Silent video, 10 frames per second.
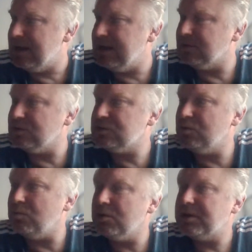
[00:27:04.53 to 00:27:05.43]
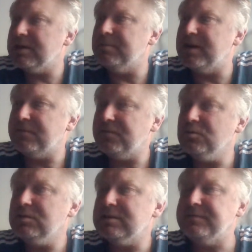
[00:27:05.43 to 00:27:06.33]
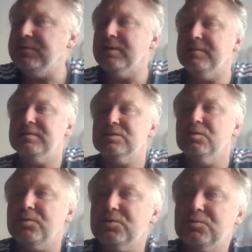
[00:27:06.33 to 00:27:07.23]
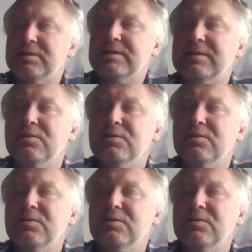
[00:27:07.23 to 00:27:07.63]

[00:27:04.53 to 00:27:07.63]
And also walking barefoot, if you have this opportunity.